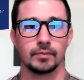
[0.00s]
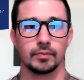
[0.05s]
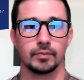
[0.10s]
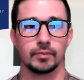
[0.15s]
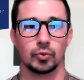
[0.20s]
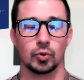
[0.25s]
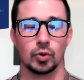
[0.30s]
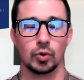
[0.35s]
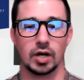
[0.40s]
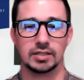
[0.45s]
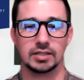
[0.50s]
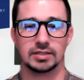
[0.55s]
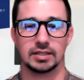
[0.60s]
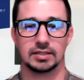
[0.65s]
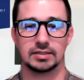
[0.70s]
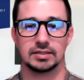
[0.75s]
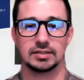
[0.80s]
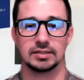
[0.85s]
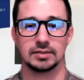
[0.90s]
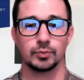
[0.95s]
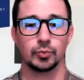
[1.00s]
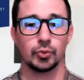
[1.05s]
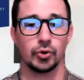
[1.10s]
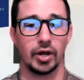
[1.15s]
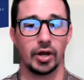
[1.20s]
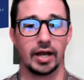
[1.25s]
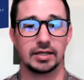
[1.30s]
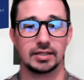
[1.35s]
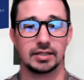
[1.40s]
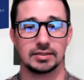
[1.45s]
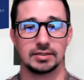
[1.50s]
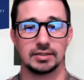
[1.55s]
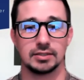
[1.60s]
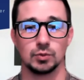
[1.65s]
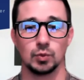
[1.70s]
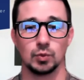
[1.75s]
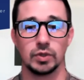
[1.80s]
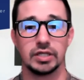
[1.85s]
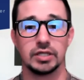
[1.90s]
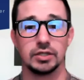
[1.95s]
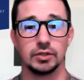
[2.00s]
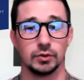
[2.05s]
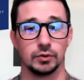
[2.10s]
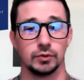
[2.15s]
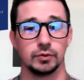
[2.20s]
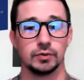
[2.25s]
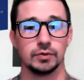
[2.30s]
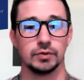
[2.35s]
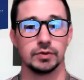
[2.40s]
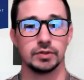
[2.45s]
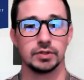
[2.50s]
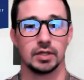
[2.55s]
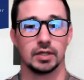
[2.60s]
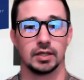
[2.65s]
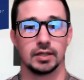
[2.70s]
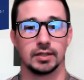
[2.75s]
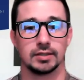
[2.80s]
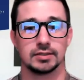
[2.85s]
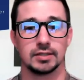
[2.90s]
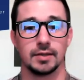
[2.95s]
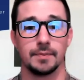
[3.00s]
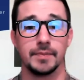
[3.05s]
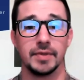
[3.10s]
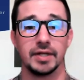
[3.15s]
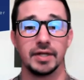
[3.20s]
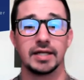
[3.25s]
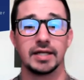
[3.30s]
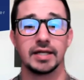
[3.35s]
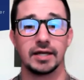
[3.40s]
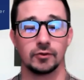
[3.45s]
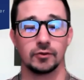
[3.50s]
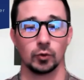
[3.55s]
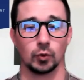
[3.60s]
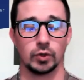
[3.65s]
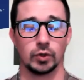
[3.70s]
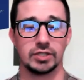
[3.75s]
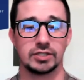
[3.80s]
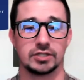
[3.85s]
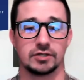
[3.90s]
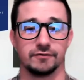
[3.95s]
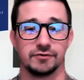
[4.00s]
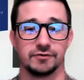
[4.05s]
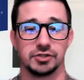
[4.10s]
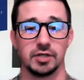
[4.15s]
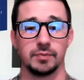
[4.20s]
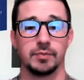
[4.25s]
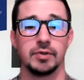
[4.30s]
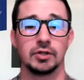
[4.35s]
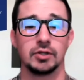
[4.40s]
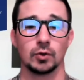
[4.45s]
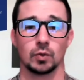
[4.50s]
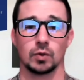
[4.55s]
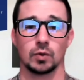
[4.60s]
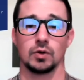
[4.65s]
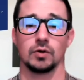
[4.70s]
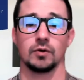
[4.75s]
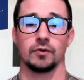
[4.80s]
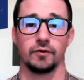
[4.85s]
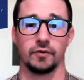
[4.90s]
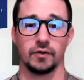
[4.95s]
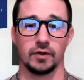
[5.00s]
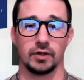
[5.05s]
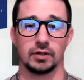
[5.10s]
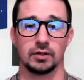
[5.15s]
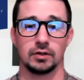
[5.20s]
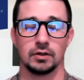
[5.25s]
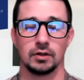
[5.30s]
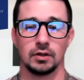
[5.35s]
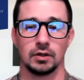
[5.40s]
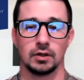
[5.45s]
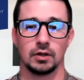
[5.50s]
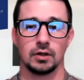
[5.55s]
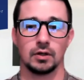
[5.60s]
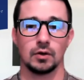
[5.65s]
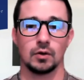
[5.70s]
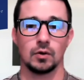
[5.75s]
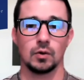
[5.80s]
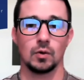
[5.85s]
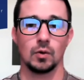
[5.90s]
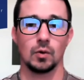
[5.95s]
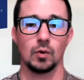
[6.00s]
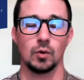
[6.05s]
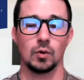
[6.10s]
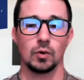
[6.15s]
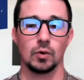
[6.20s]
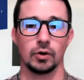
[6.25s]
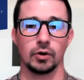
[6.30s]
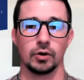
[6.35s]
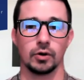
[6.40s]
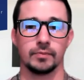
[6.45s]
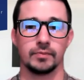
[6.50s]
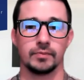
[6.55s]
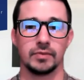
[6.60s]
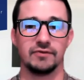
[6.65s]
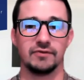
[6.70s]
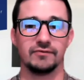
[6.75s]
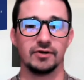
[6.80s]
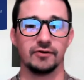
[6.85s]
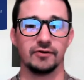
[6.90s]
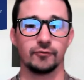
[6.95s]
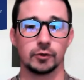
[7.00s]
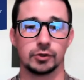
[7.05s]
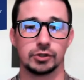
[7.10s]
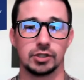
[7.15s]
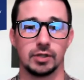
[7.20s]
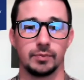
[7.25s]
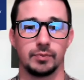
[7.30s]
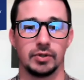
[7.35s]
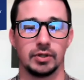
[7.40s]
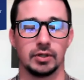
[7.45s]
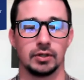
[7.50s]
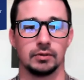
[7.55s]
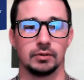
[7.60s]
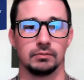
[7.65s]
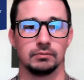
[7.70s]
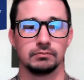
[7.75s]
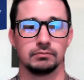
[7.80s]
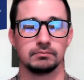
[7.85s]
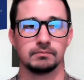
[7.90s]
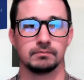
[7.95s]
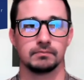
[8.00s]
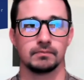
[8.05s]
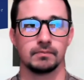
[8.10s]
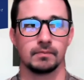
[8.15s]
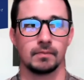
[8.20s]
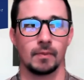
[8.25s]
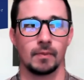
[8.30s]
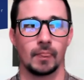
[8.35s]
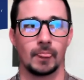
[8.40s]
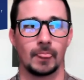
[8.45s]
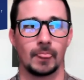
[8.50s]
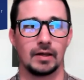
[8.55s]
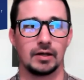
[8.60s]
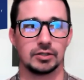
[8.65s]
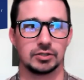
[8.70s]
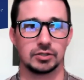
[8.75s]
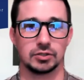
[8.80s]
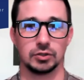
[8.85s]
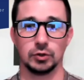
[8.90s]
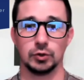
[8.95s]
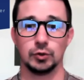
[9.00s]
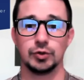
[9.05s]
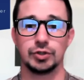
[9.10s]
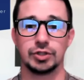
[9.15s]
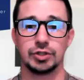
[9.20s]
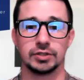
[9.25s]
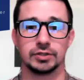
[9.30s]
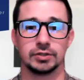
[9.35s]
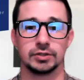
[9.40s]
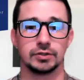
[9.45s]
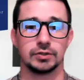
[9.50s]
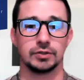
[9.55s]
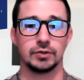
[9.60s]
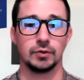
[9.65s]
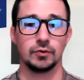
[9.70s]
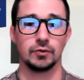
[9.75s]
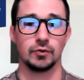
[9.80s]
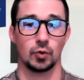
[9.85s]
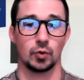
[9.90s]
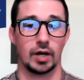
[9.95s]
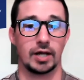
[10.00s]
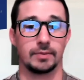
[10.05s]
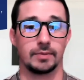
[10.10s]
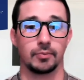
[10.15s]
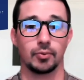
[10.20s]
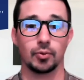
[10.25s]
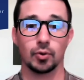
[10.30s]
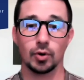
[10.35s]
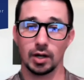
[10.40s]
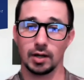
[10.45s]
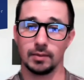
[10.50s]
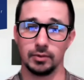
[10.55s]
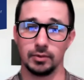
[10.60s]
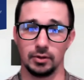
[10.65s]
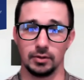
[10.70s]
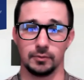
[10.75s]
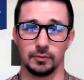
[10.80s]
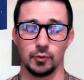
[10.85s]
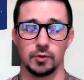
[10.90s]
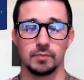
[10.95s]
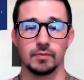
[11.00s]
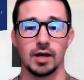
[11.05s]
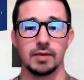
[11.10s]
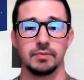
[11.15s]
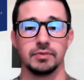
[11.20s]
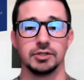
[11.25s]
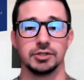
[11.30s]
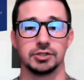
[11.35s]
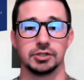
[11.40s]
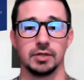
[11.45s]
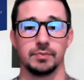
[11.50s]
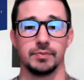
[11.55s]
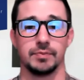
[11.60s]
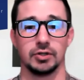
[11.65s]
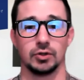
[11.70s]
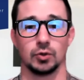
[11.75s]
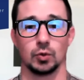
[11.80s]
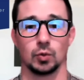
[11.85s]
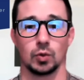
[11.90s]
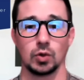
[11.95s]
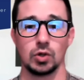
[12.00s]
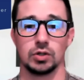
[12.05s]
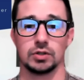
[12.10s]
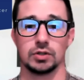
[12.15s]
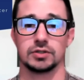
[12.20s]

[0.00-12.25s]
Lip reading: processes and practices we use to mitigate the risk of shipping the wrong thing, or even if we're shipping a solution to the right problem, we might be shipping the wrong